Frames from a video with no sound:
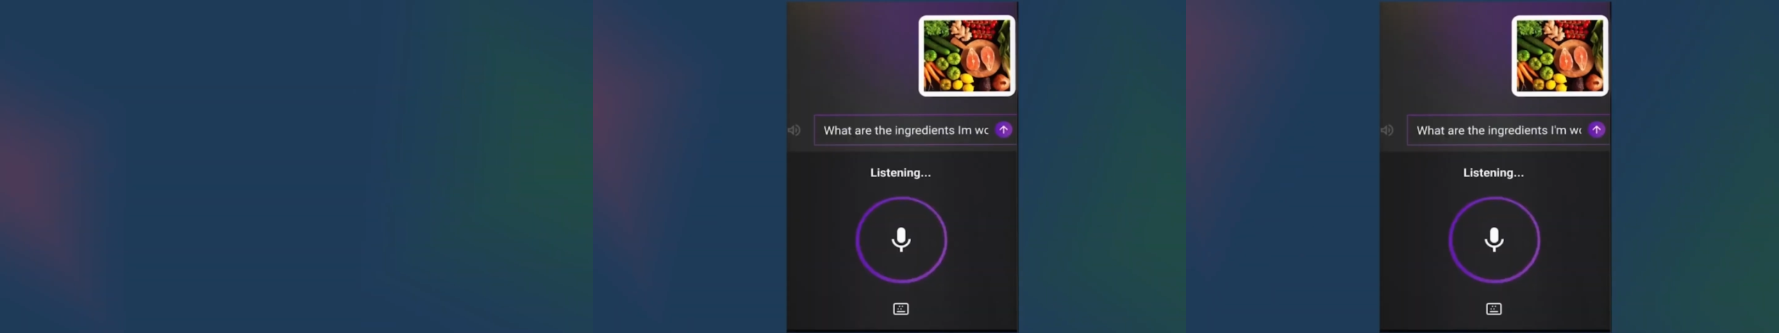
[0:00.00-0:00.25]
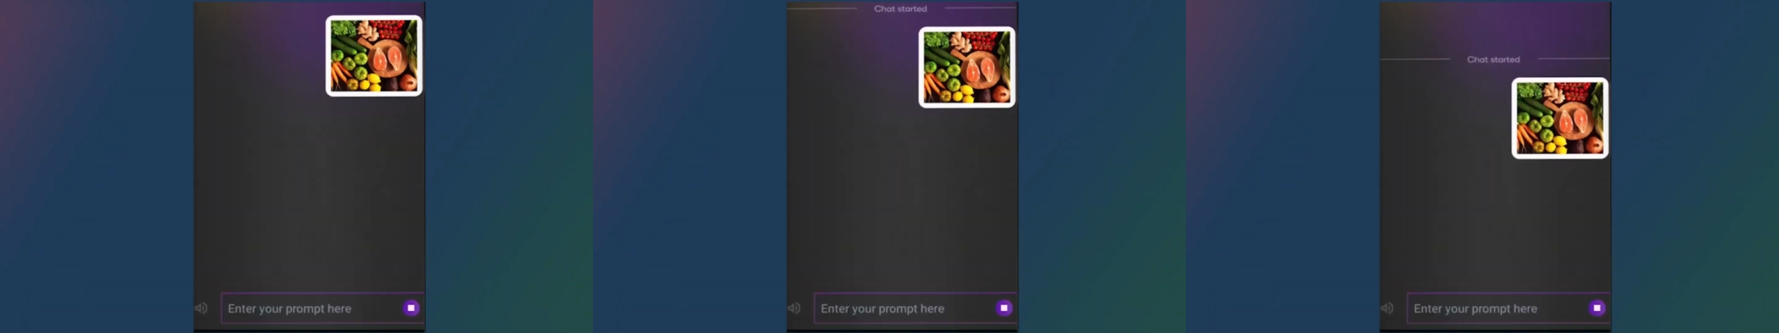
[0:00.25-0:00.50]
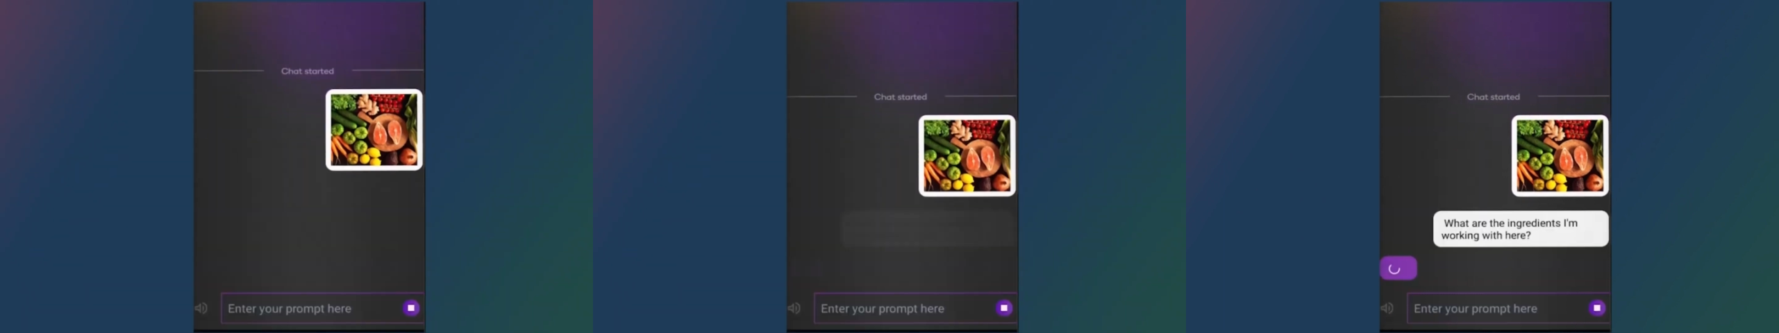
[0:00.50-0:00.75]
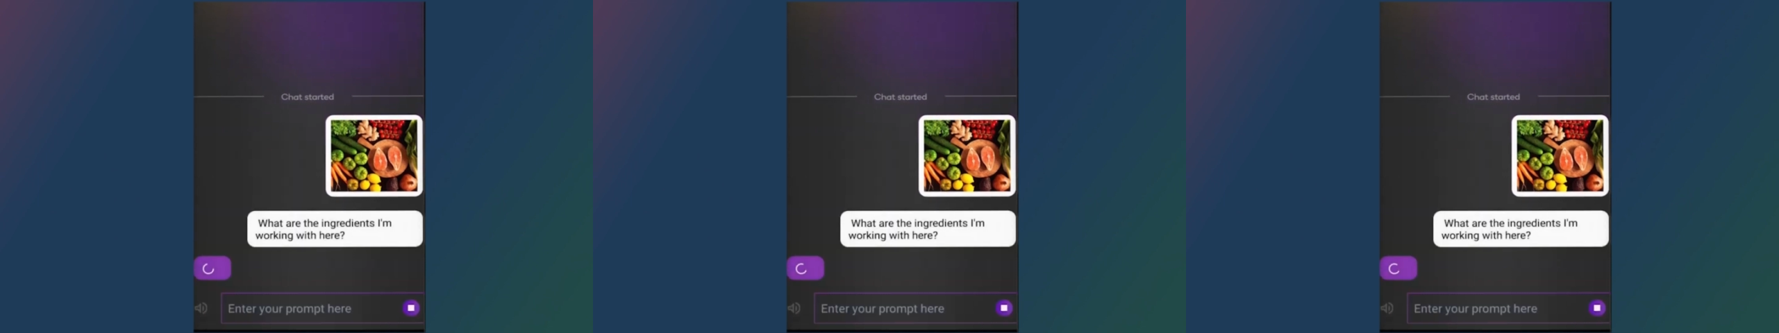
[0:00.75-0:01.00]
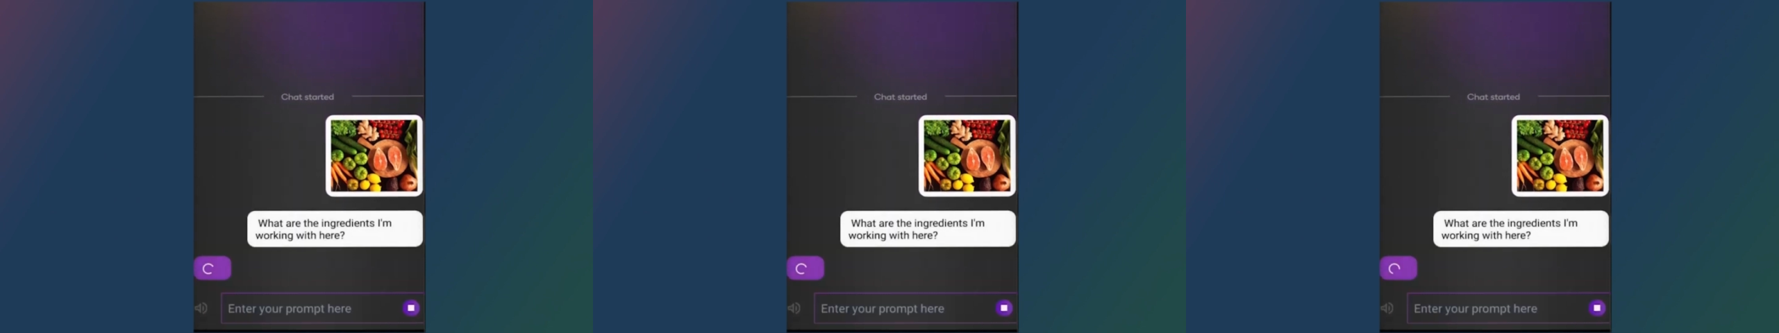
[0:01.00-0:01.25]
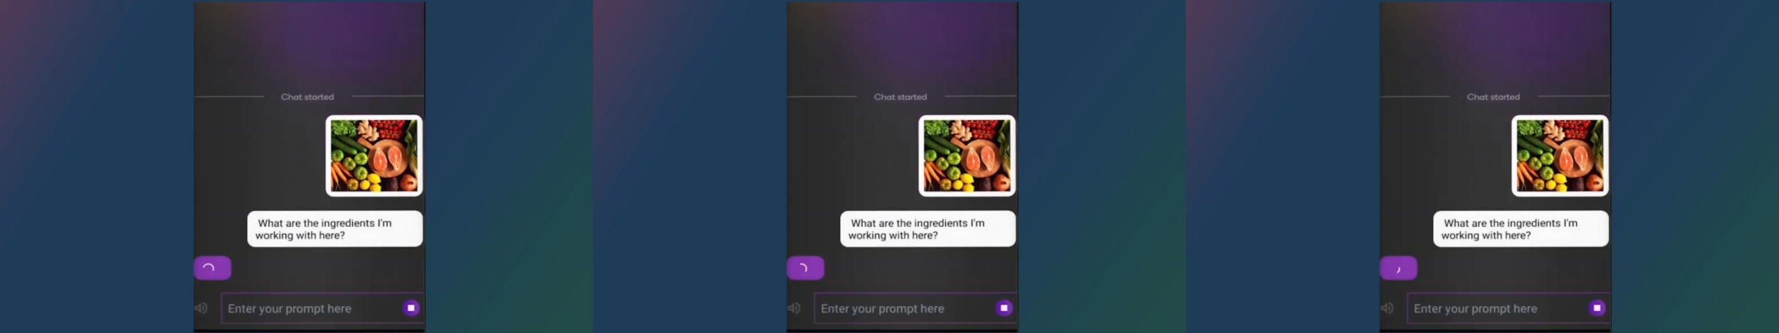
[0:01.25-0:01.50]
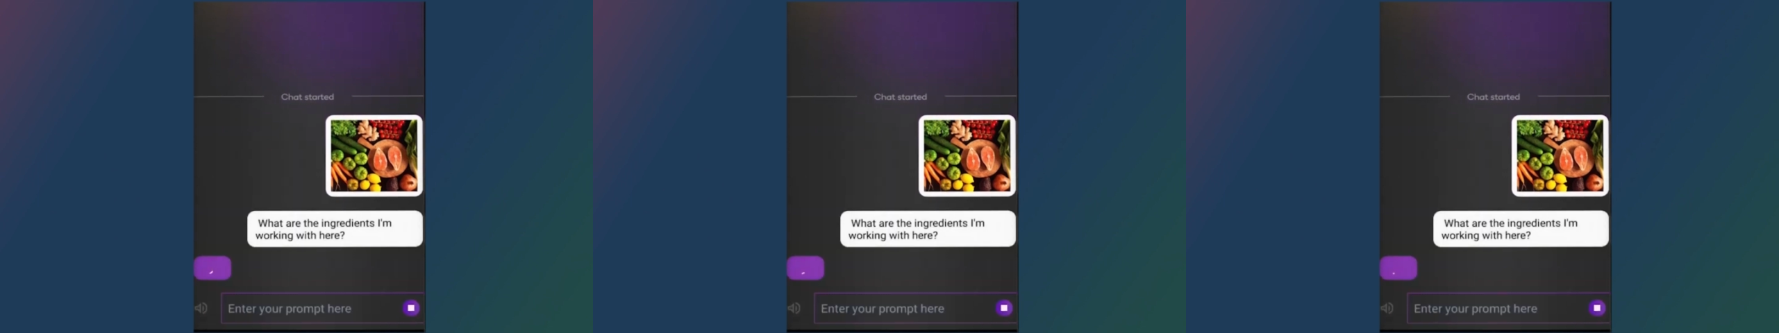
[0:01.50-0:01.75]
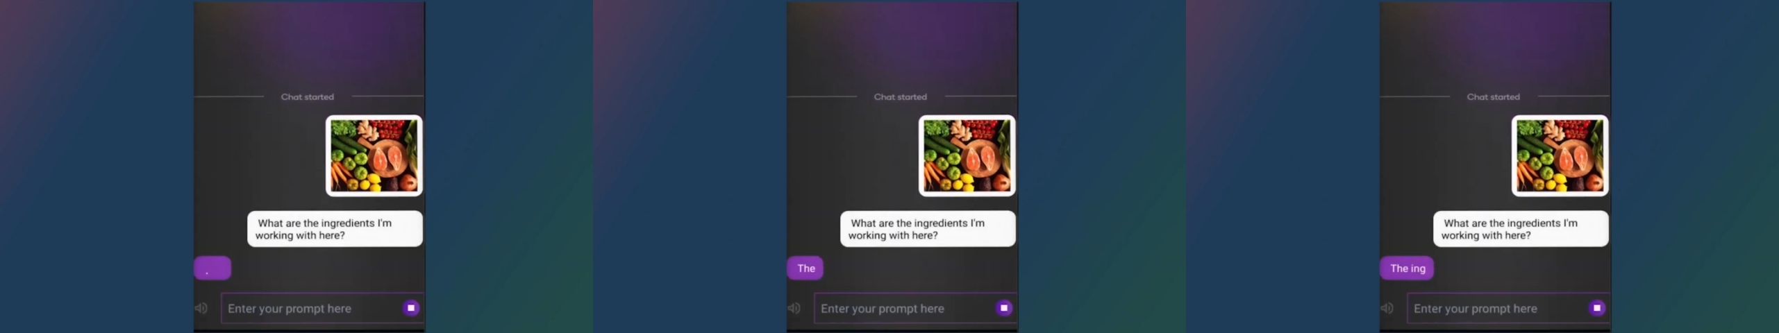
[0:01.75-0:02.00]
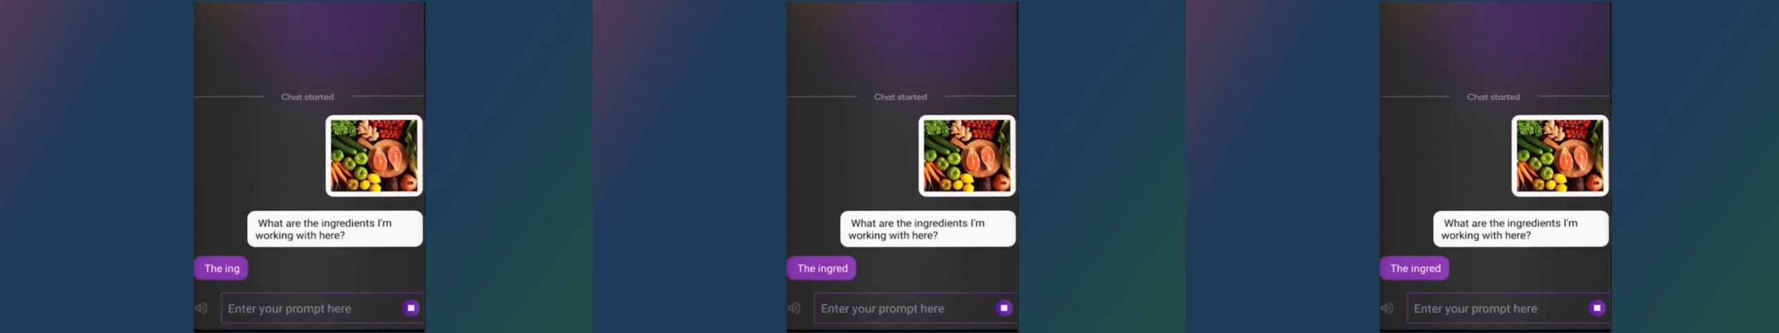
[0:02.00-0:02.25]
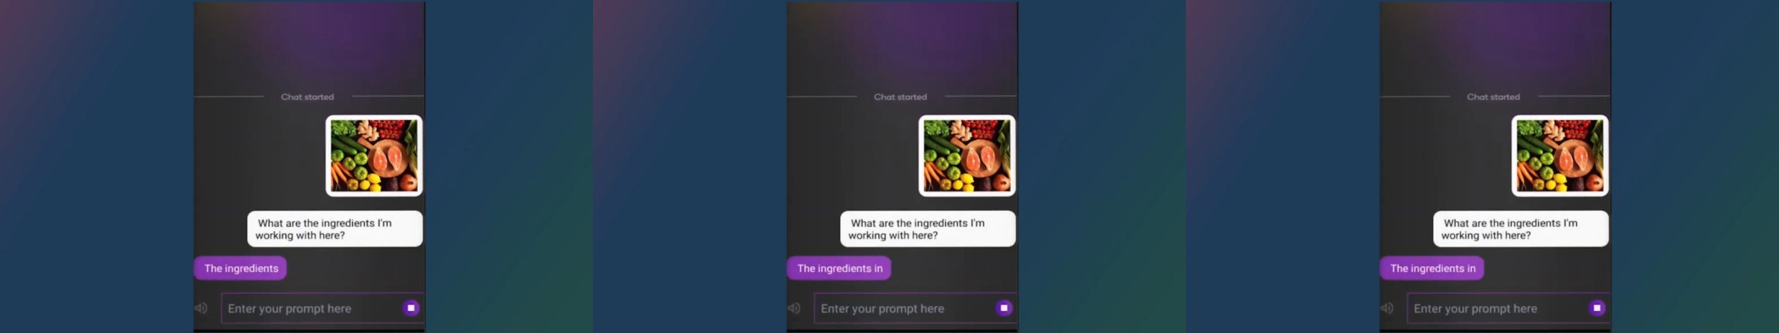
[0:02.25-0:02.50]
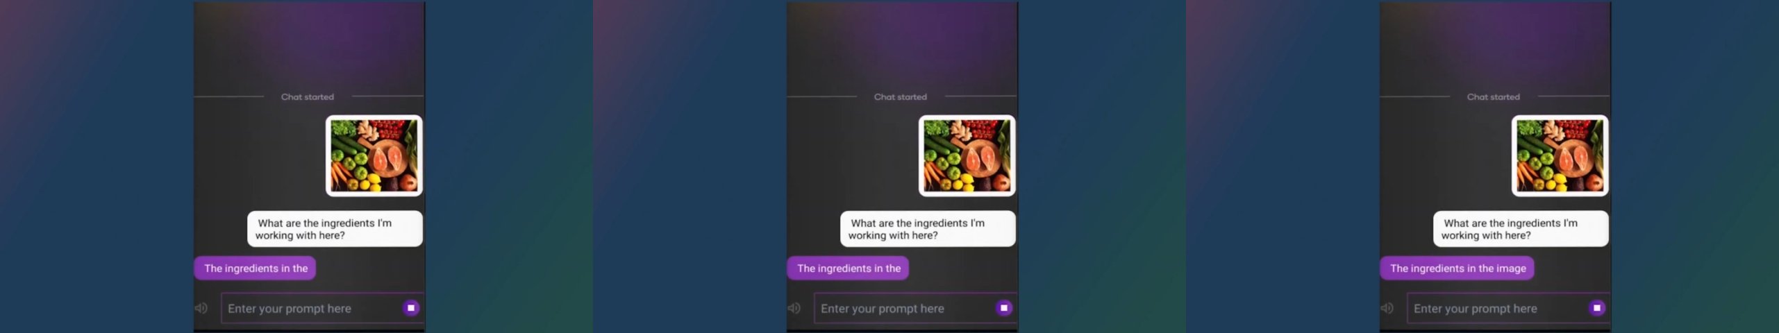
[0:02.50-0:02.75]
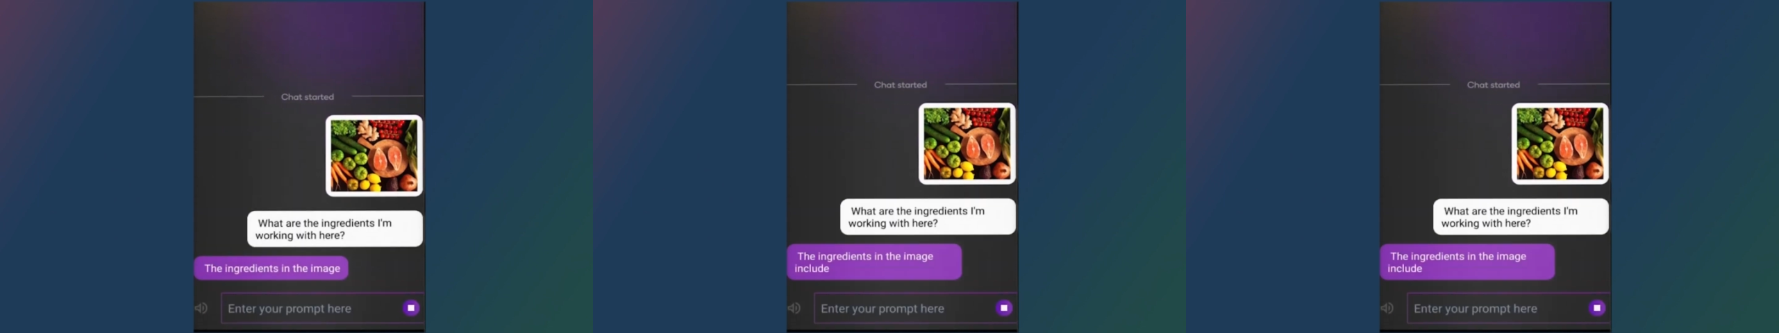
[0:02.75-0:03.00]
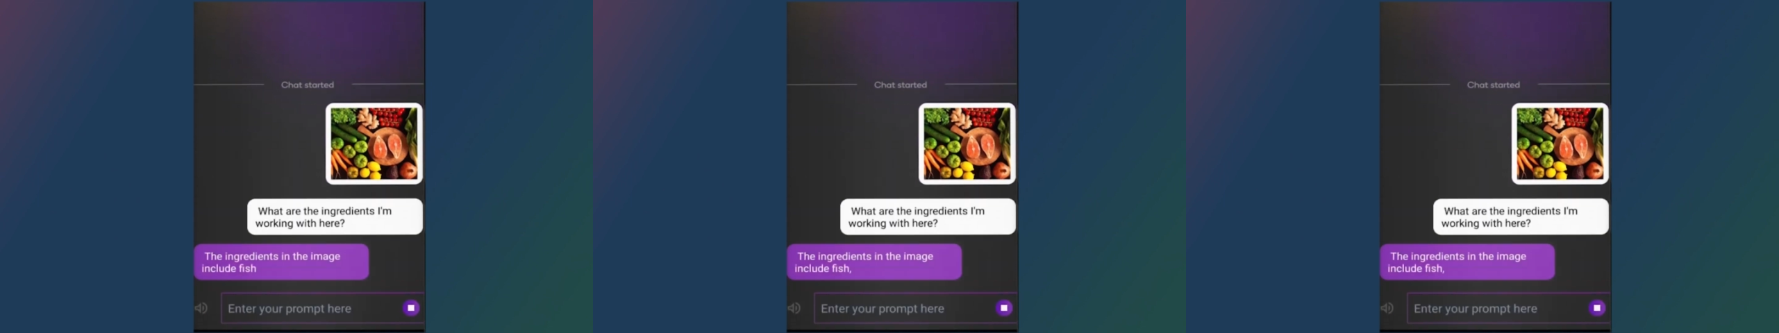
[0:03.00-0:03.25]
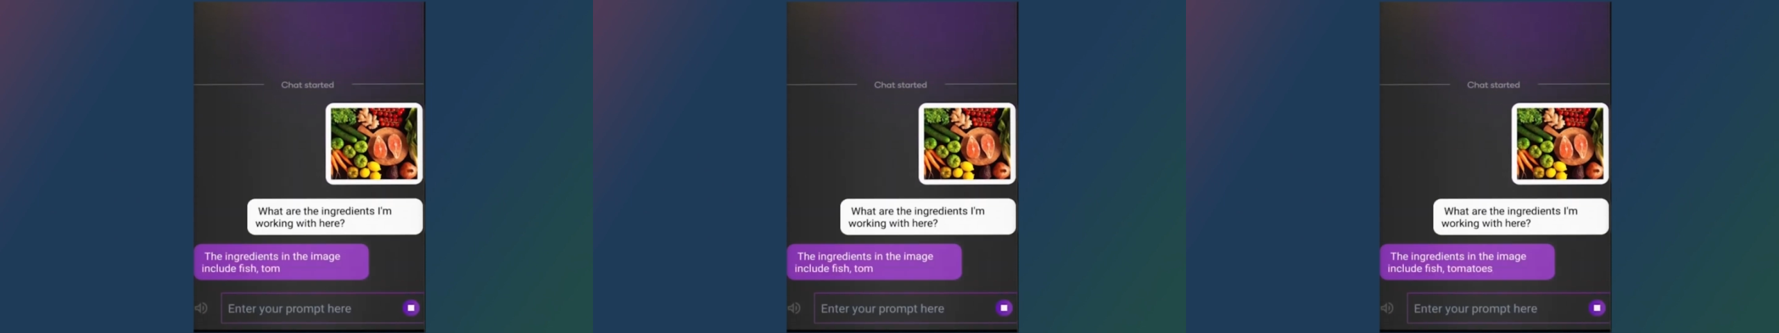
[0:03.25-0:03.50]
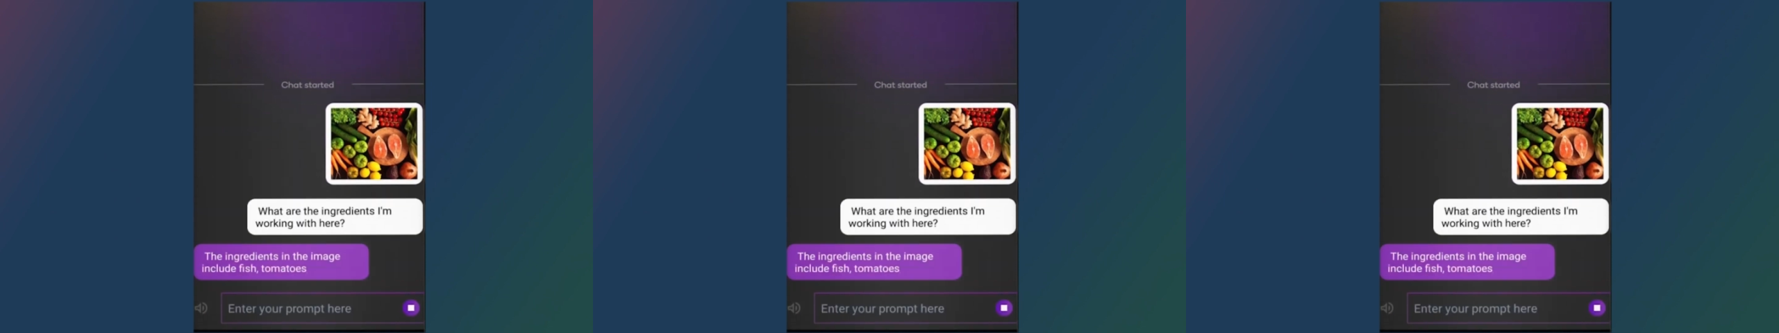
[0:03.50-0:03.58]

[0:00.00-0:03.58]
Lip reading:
Nobody's mouth can be seen.